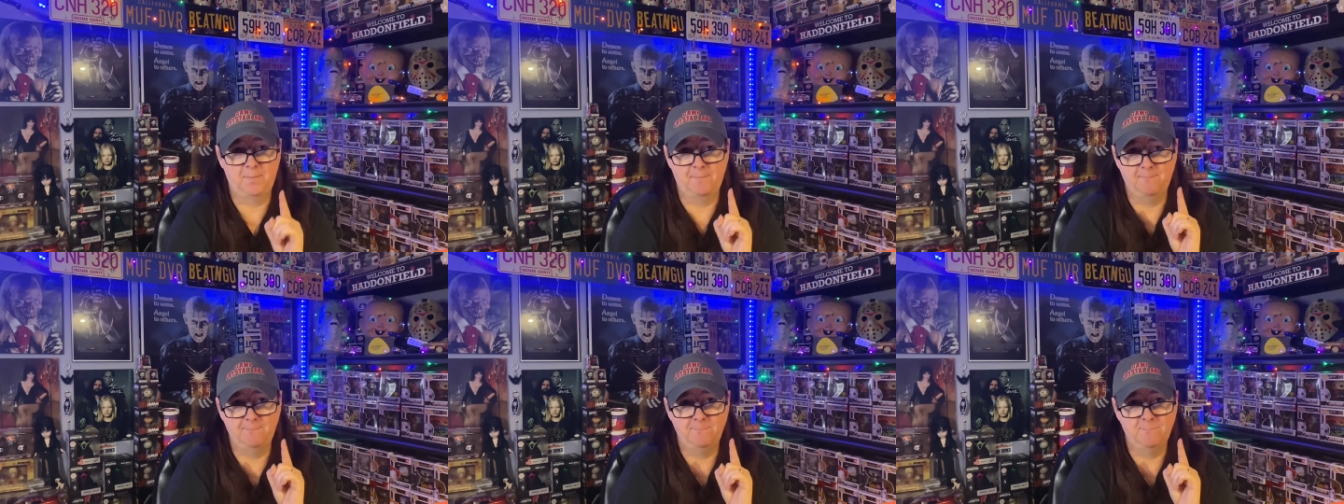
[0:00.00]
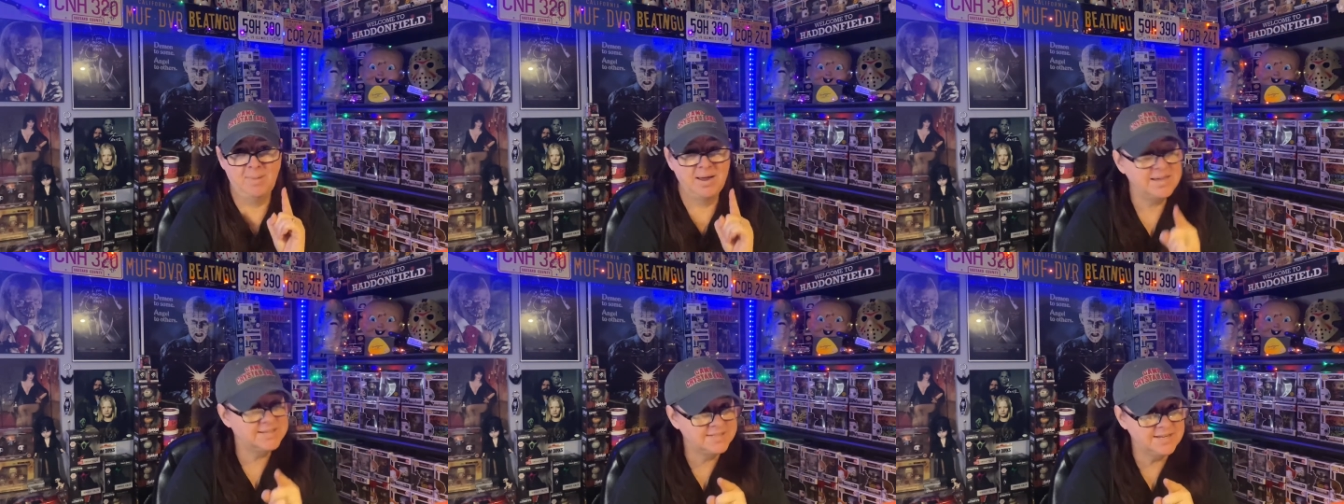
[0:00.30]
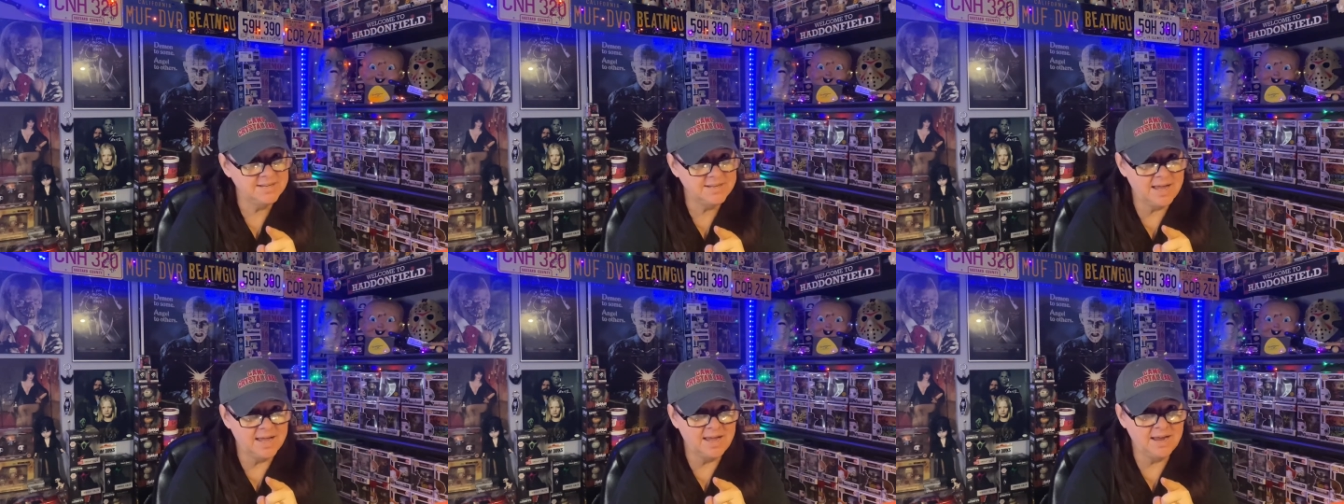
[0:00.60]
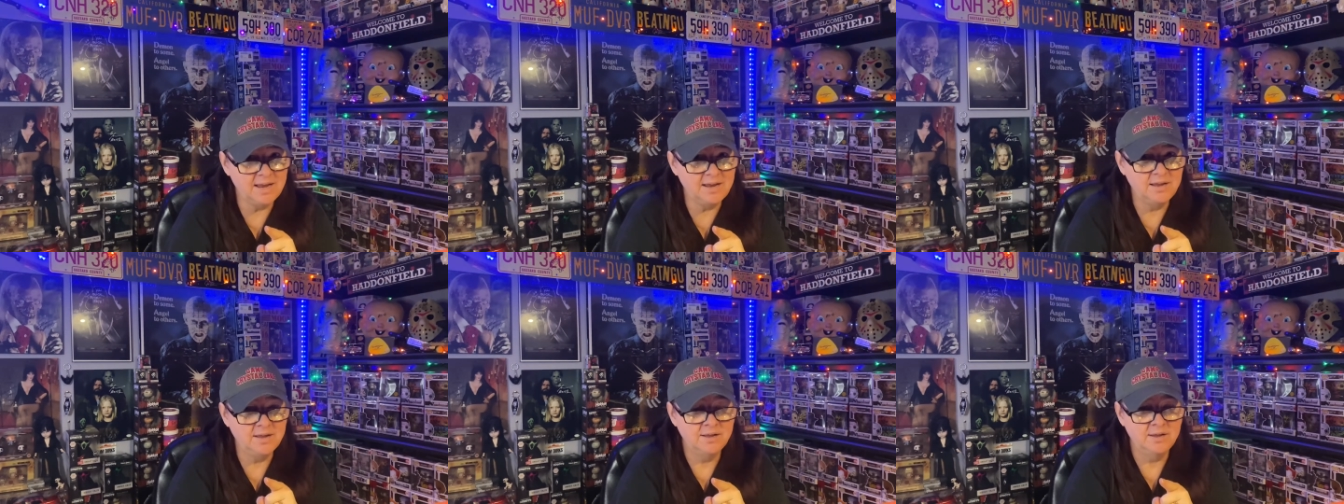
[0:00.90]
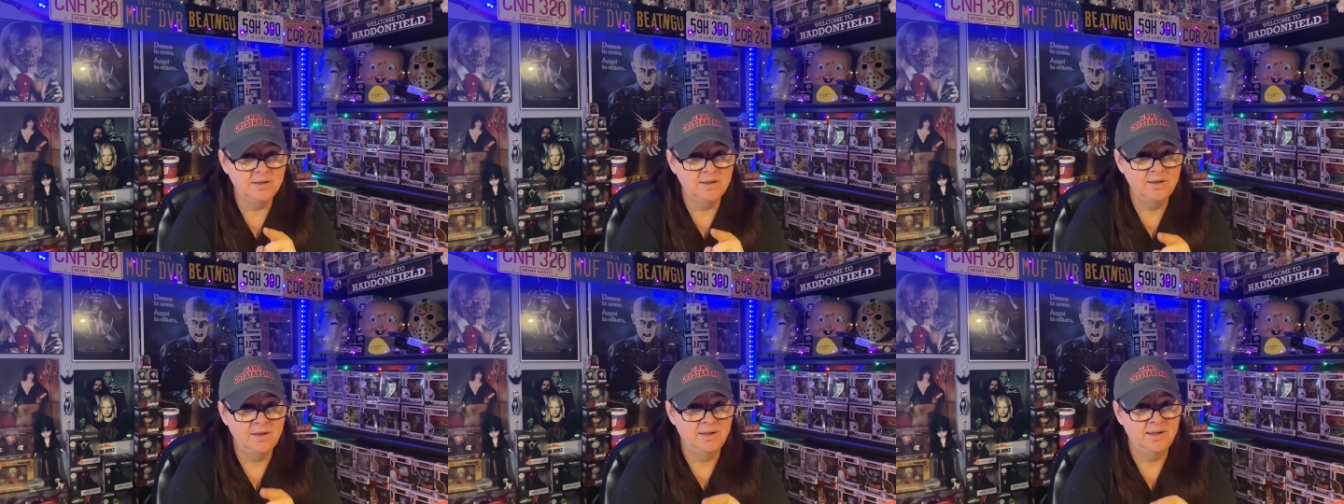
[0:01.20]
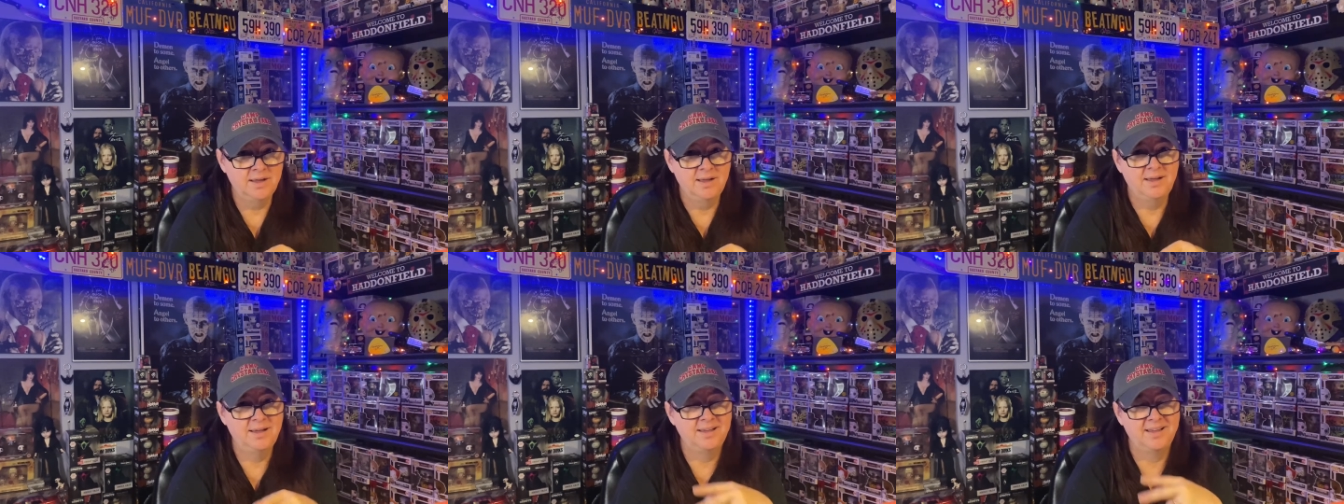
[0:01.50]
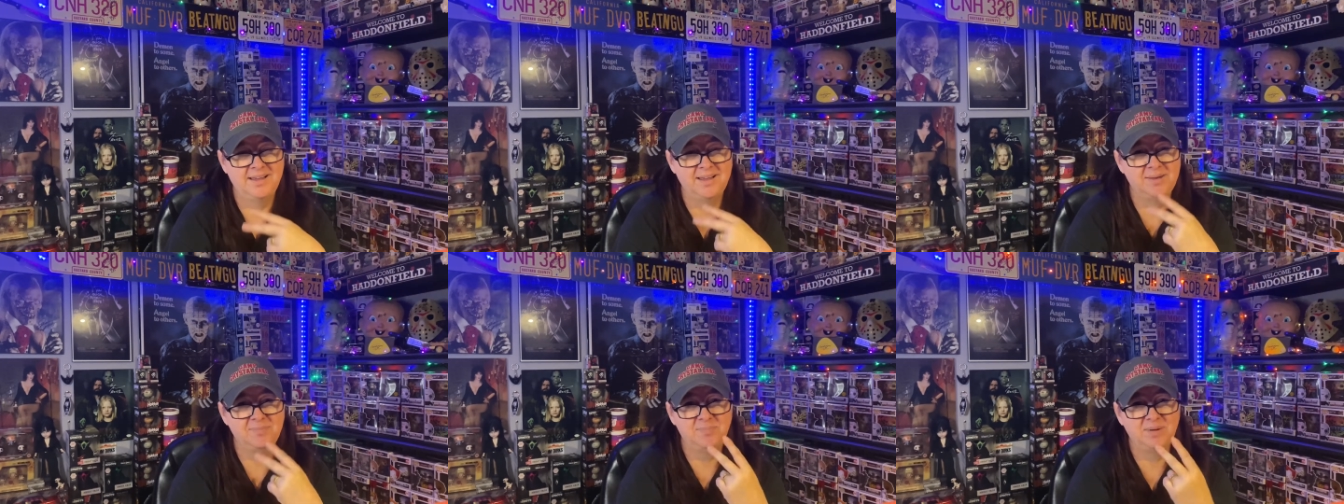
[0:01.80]
amazing day,
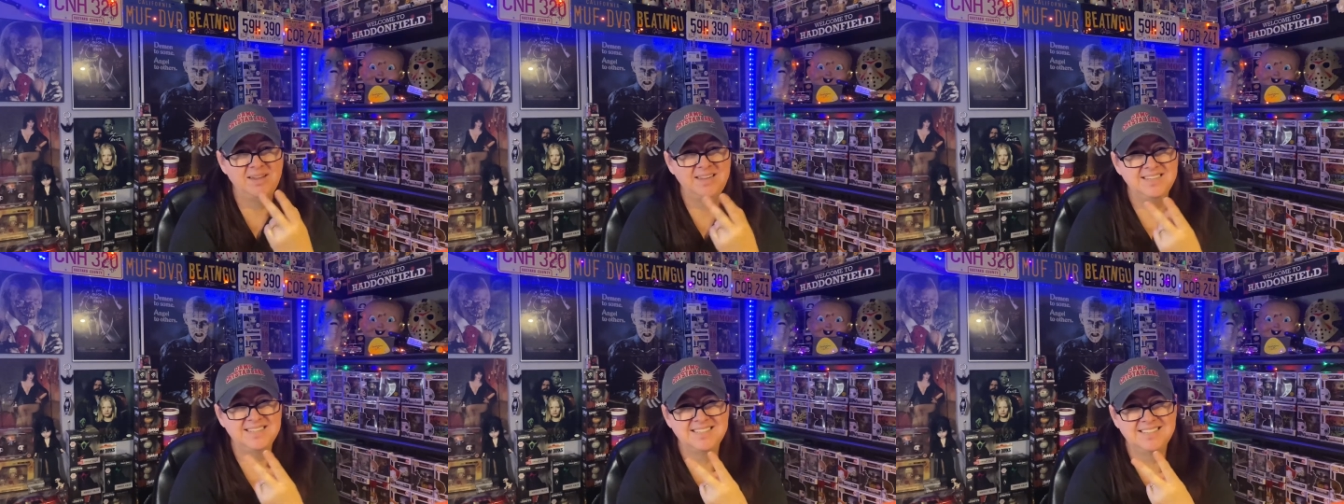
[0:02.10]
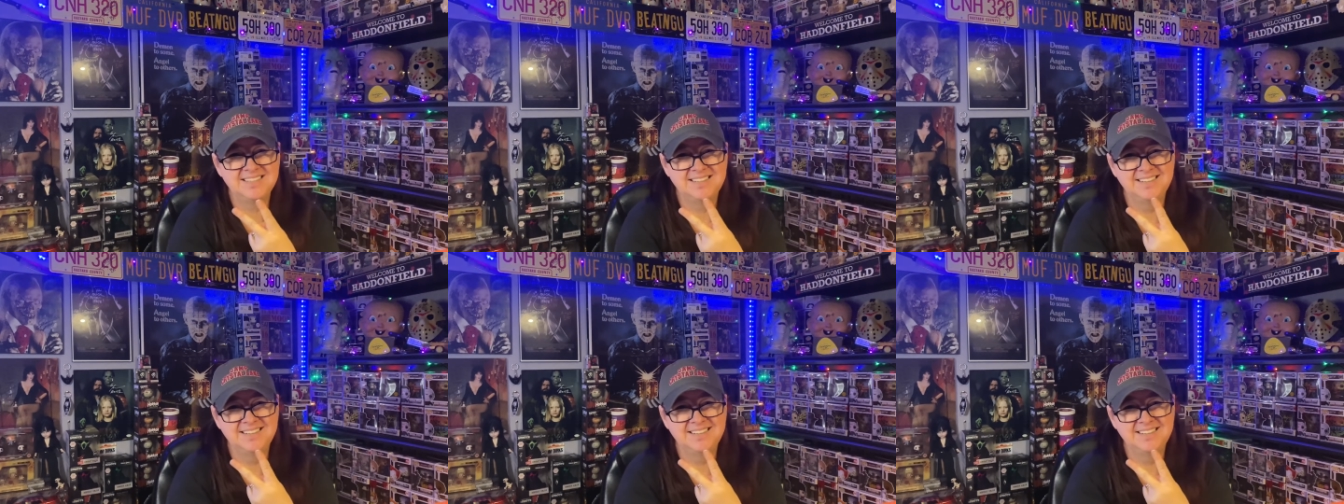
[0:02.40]
and peace.